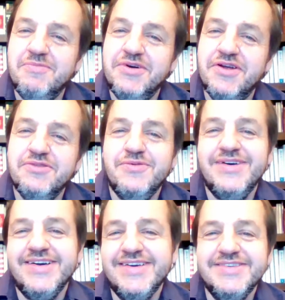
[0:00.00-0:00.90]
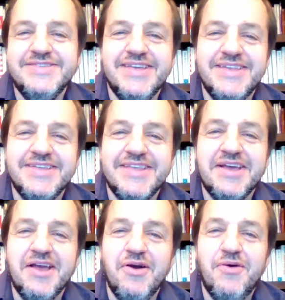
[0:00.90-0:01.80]
But otherwise, then they
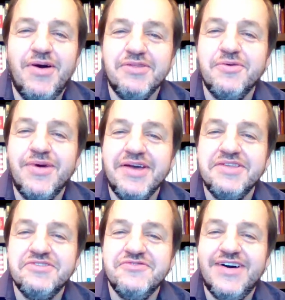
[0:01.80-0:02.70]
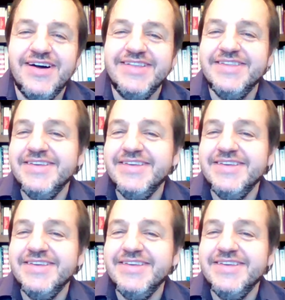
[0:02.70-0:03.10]
can go either way, and it's fine.